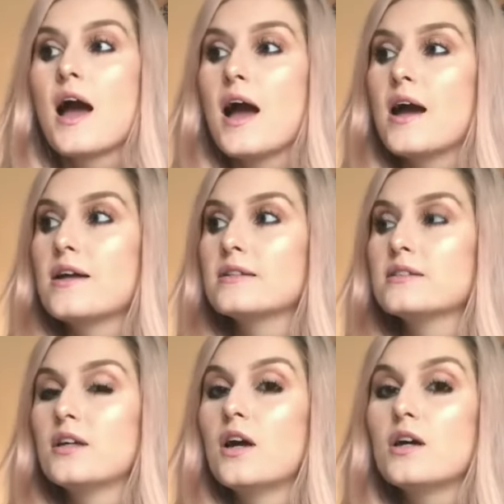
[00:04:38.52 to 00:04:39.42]

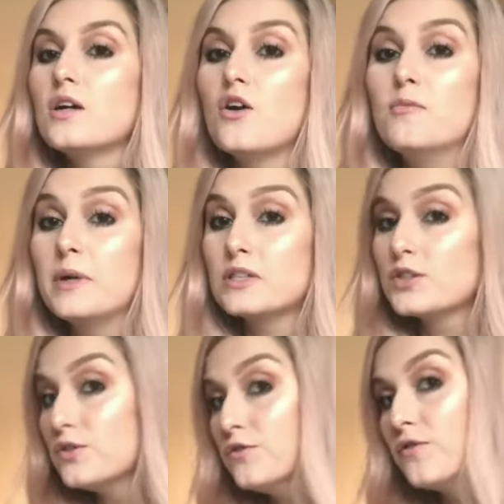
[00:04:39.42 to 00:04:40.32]
and a lot of my
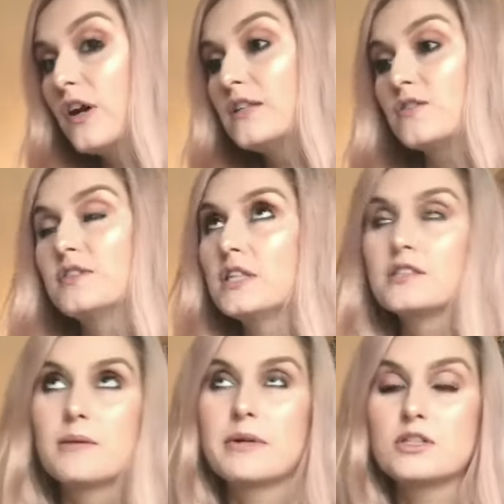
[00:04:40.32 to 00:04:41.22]
school friends, obviously
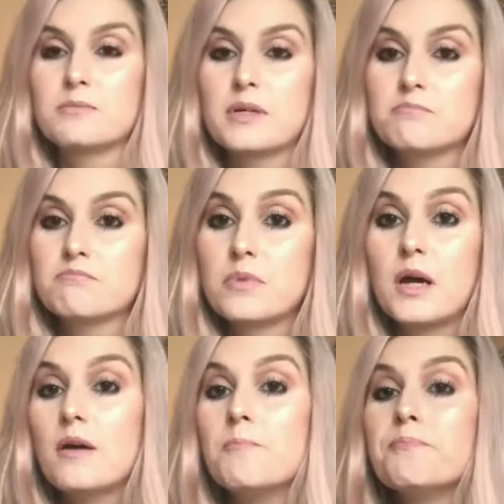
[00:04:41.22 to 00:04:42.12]
same age as me,
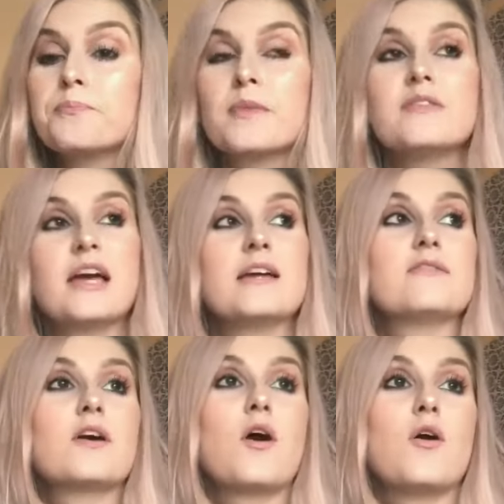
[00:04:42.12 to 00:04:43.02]

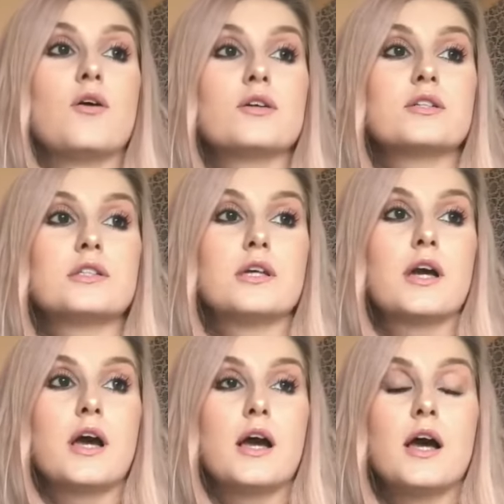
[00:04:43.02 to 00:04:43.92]
they've got
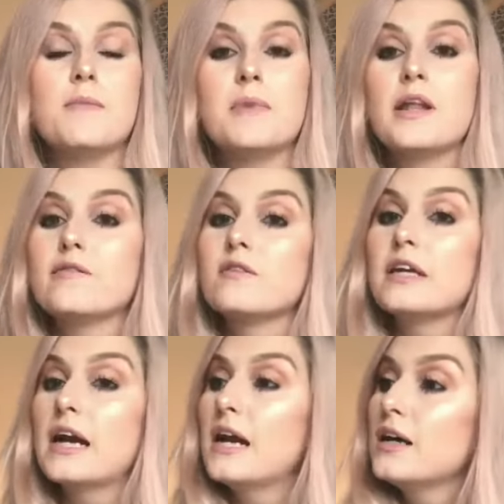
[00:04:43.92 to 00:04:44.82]

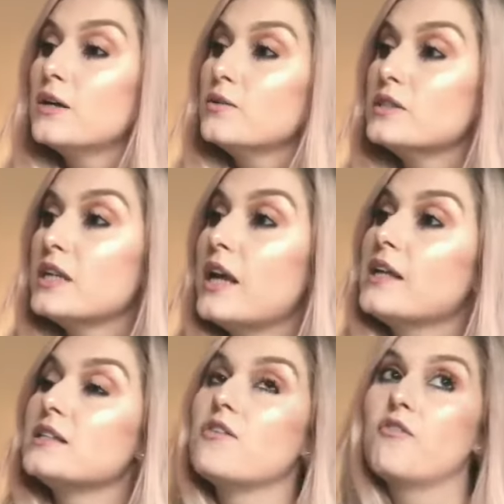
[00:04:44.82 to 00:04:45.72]
lovely
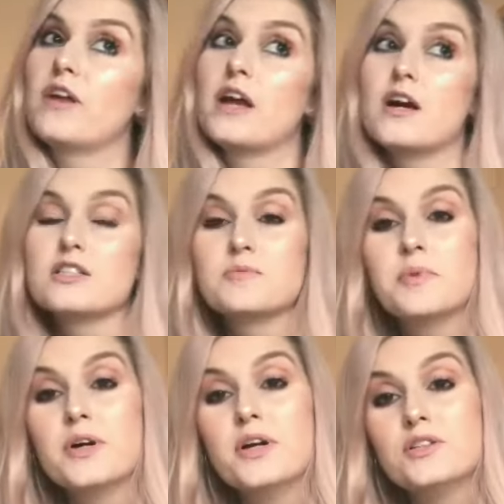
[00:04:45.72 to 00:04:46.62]
houses, lovely
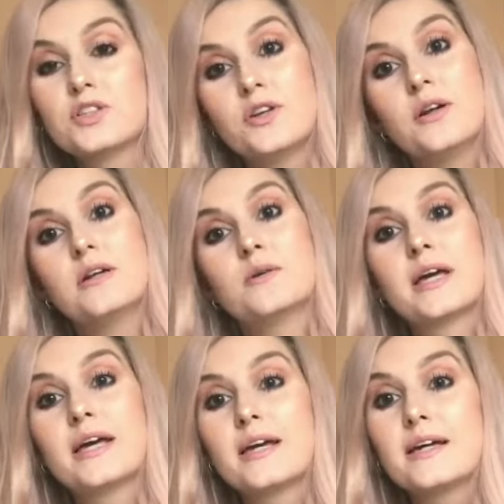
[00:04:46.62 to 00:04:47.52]
husbands, cute little
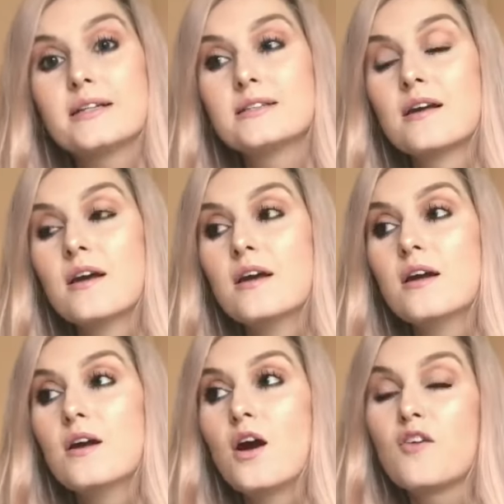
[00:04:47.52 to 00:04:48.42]
kids,
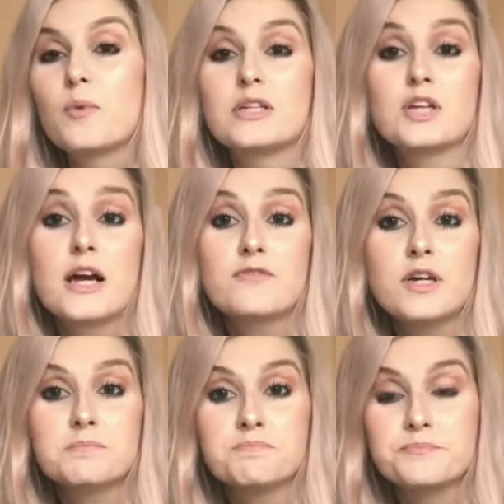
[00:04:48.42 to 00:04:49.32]
of which I have
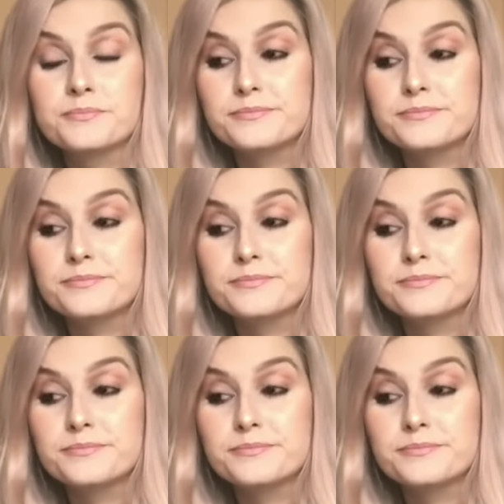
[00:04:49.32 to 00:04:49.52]
none.